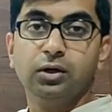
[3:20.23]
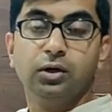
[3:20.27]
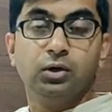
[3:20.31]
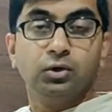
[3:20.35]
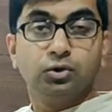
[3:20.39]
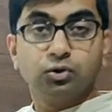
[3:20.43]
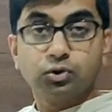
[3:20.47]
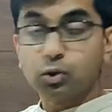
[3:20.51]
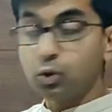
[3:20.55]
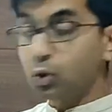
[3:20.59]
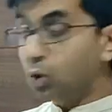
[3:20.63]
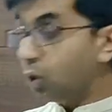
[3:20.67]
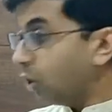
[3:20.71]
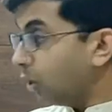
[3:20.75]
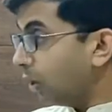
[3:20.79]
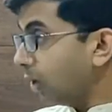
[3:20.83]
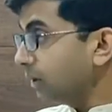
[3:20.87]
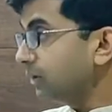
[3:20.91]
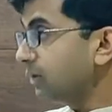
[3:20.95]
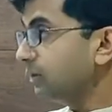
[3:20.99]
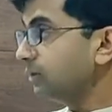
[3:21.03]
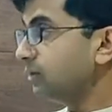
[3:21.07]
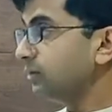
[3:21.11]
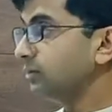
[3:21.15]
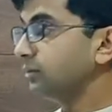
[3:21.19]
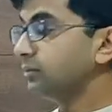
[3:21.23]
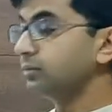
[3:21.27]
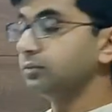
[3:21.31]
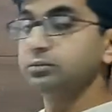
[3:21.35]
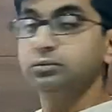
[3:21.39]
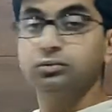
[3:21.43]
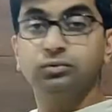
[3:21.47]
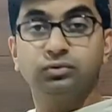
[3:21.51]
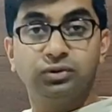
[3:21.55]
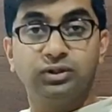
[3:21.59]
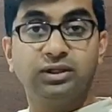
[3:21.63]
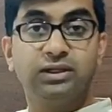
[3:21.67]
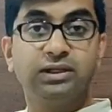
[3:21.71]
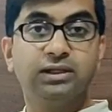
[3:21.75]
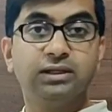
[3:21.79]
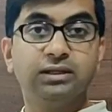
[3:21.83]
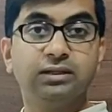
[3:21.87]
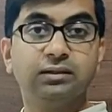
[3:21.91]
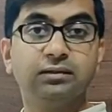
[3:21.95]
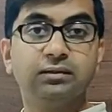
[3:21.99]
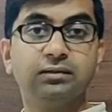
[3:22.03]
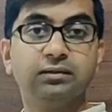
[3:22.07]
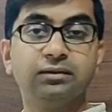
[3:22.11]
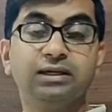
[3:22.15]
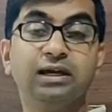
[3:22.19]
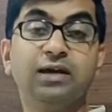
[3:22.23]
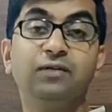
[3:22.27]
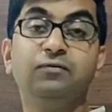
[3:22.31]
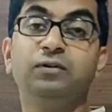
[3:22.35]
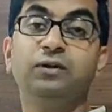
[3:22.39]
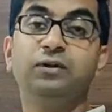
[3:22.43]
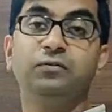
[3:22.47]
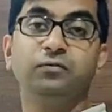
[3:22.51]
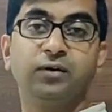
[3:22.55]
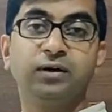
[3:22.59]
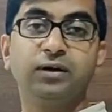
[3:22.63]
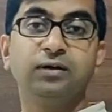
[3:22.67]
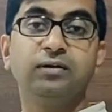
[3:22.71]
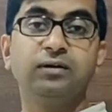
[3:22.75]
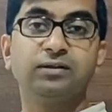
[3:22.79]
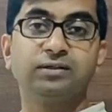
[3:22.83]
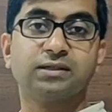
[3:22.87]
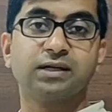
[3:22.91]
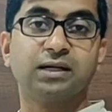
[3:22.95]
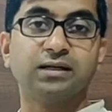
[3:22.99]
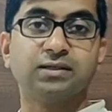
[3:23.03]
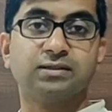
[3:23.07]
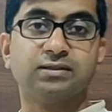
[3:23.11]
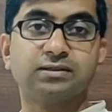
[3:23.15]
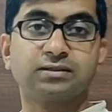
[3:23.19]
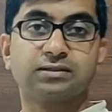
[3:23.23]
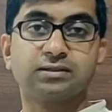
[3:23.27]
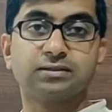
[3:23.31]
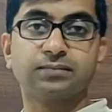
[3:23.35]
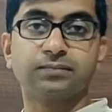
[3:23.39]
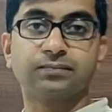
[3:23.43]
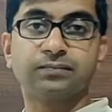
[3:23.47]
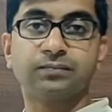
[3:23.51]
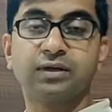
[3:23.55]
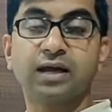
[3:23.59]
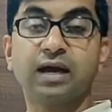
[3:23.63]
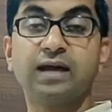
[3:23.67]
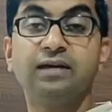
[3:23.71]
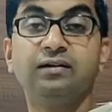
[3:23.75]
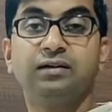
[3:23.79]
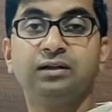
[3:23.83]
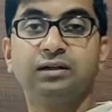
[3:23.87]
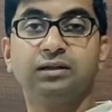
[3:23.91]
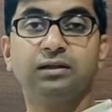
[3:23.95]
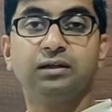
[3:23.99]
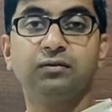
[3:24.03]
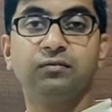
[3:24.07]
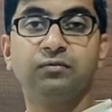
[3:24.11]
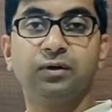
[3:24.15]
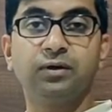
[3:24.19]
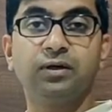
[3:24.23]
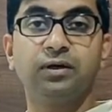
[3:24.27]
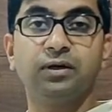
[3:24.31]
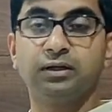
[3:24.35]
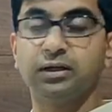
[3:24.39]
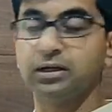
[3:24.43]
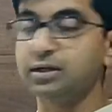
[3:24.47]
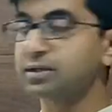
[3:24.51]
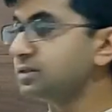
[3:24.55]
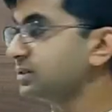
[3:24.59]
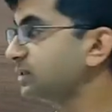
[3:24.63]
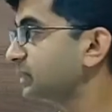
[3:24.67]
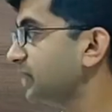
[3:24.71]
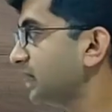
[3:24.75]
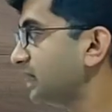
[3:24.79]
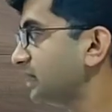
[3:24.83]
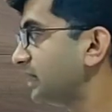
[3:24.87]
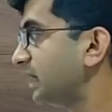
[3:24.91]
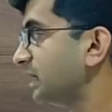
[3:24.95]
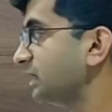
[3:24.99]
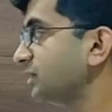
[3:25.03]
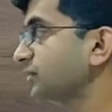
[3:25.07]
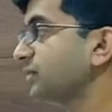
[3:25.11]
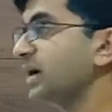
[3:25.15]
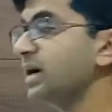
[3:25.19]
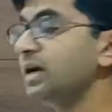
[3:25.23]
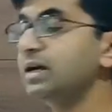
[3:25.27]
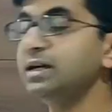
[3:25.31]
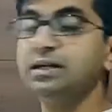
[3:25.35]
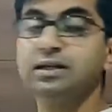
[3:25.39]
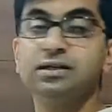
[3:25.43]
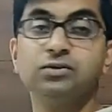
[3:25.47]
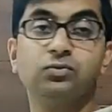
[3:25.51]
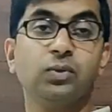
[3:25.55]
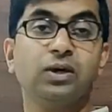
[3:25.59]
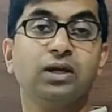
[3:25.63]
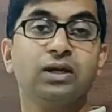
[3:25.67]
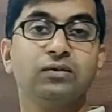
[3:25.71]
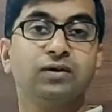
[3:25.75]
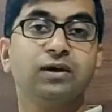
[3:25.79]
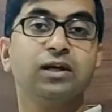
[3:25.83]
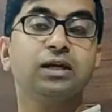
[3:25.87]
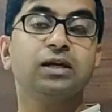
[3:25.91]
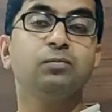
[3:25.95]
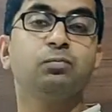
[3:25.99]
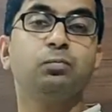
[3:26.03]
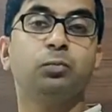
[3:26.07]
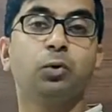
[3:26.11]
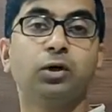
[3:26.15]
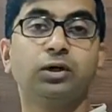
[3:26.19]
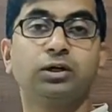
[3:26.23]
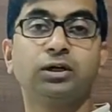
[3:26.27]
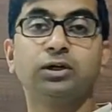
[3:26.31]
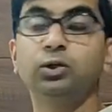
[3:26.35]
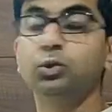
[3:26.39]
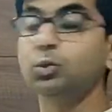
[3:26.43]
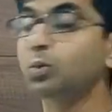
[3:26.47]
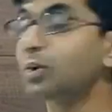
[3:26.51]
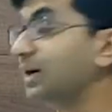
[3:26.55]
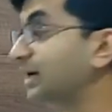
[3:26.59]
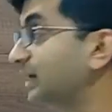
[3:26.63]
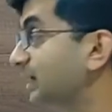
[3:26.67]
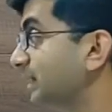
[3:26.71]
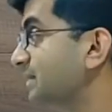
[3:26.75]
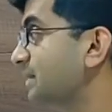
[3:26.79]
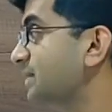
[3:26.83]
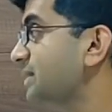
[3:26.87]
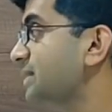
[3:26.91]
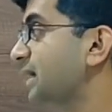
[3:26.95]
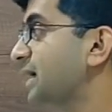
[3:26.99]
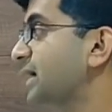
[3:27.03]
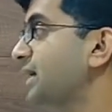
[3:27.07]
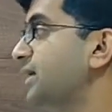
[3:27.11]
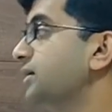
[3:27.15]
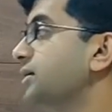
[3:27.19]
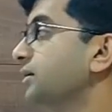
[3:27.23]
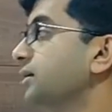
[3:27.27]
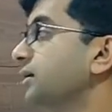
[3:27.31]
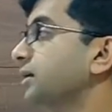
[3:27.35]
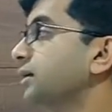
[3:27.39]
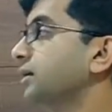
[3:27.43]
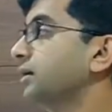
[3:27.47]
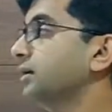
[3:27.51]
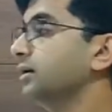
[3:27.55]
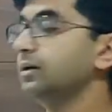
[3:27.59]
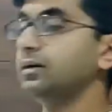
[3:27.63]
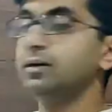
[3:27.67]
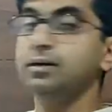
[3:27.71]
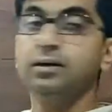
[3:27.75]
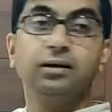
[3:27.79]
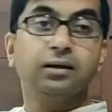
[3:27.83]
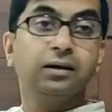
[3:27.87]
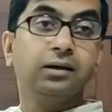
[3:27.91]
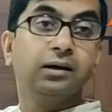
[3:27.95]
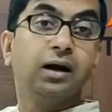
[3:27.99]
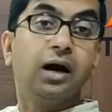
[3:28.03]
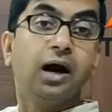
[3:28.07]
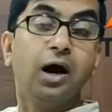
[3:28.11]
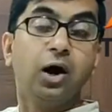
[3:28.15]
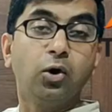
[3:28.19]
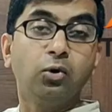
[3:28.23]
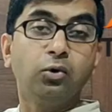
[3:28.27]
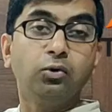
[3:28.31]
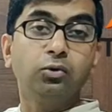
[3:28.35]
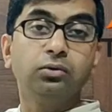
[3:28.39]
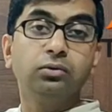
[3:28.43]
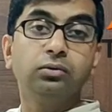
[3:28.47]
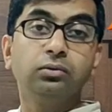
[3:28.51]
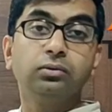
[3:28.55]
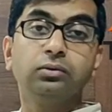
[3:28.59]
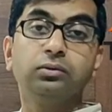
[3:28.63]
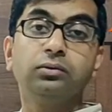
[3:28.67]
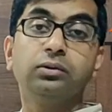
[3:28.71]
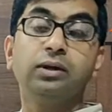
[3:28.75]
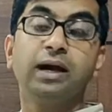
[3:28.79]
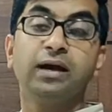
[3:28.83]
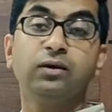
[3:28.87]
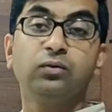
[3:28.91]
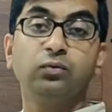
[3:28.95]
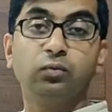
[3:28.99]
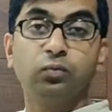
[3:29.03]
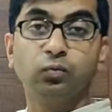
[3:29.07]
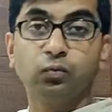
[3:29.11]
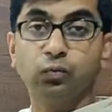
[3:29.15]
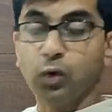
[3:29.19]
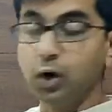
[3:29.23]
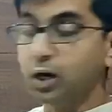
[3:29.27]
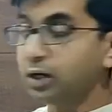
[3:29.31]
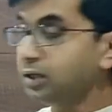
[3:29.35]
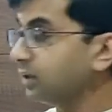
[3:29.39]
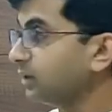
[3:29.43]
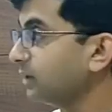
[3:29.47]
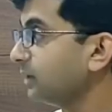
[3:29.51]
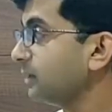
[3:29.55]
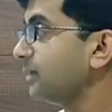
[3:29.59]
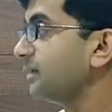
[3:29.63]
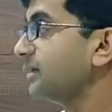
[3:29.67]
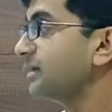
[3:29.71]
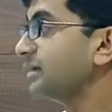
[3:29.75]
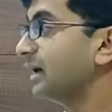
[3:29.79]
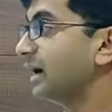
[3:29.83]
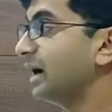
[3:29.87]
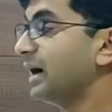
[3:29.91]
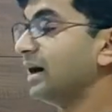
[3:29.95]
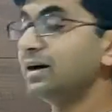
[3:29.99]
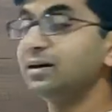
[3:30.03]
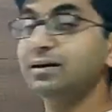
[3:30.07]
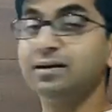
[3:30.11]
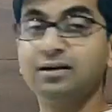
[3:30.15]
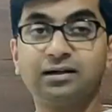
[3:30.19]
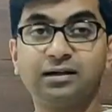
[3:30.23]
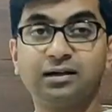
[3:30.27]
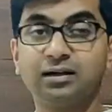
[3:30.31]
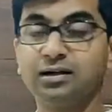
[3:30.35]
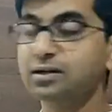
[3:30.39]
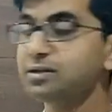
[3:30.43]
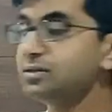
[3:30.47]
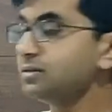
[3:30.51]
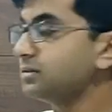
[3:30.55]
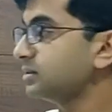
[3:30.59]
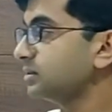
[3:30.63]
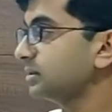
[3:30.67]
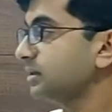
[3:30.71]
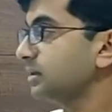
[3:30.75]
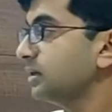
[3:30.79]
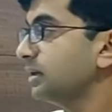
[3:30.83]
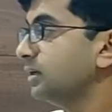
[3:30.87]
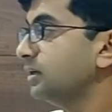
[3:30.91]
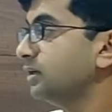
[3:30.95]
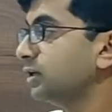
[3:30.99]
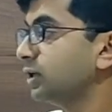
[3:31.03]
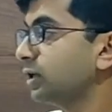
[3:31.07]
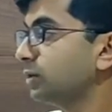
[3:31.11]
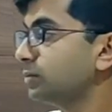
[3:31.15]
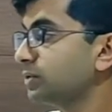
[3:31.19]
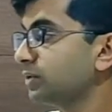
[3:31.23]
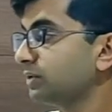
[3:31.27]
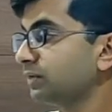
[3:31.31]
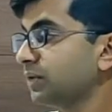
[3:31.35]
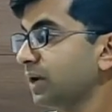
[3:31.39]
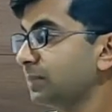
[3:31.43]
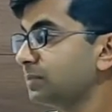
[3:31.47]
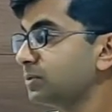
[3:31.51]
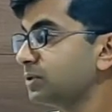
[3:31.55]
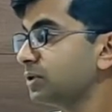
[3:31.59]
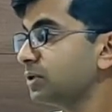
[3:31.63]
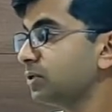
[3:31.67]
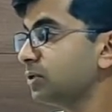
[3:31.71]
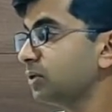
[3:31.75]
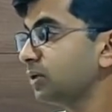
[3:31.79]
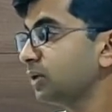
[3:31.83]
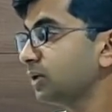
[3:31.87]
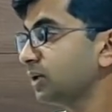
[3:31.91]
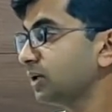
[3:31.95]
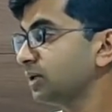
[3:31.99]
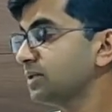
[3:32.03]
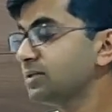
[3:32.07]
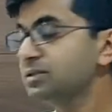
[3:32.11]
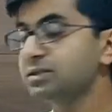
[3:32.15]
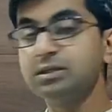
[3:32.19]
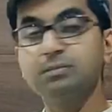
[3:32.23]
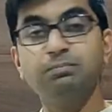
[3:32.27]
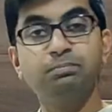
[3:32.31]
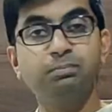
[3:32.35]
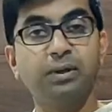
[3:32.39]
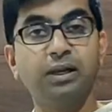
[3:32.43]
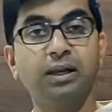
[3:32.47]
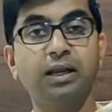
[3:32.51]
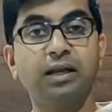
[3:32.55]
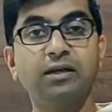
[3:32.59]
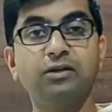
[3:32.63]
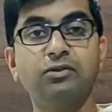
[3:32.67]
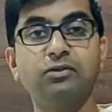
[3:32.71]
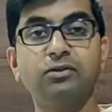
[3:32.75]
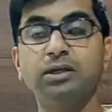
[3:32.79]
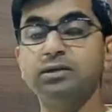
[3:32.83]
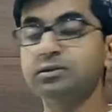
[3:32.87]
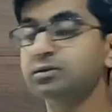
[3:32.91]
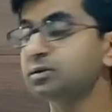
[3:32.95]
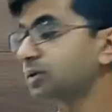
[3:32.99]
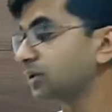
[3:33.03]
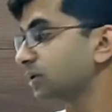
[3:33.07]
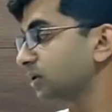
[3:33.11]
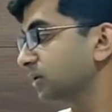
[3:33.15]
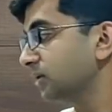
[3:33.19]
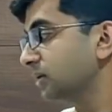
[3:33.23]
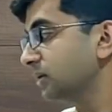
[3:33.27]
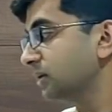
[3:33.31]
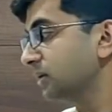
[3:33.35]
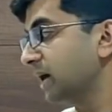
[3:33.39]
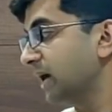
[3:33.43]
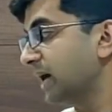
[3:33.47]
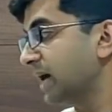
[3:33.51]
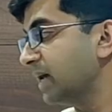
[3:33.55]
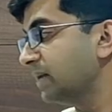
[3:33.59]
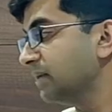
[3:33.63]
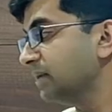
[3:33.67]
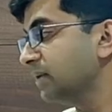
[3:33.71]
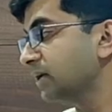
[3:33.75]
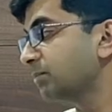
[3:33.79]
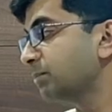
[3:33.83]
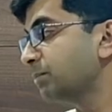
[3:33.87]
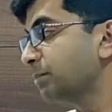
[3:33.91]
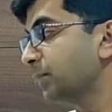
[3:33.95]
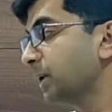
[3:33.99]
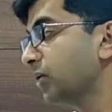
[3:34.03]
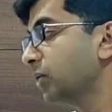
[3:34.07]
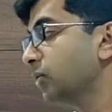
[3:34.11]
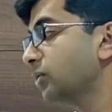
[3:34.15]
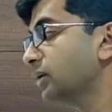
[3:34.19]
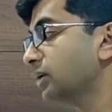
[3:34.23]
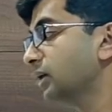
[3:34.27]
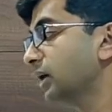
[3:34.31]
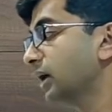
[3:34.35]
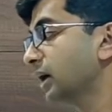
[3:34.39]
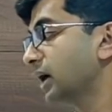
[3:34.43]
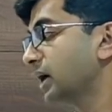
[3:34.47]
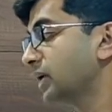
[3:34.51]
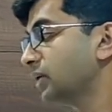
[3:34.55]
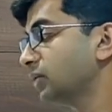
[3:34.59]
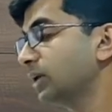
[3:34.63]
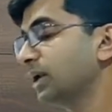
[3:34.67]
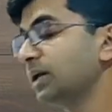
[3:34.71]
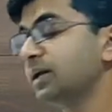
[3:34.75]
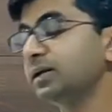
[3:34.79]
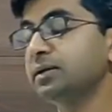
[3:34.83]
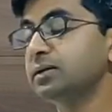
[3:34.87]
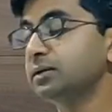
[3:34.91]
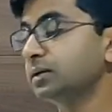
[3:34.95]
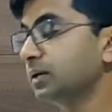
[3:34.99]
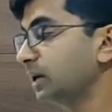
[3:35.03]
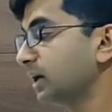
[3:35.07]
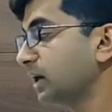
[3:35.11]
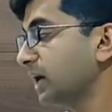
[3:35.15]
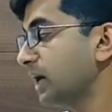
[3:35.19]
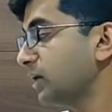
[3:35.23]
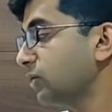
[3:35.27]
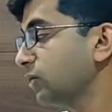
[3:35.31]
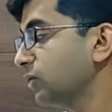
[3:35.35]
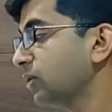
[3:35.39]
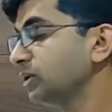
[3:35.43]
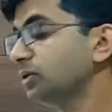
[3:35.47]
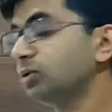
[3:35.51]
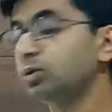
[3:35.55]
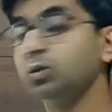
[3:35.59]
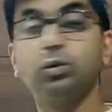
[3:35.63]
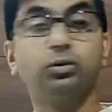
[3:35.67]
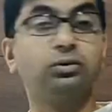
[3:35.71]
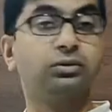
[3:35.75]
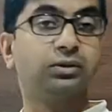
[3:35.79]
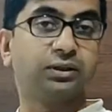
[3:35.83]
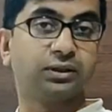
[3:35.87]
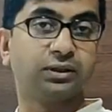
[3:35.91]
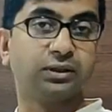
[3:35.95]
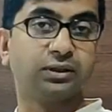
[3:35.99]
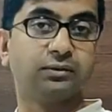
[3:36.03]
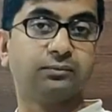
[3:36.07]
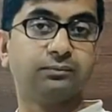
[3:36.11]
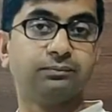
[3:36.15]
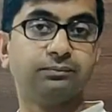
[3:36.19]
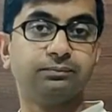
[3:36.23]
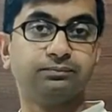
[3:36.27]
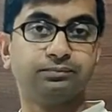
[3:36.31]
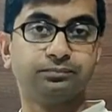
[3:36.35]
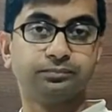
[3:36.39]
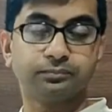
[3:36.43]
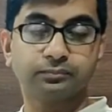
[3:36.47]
So all three gave different results and different returns, and that is why it is very, very important to understand how and what are returns in terms of absolute return, simple annualized return and compound annual growth return.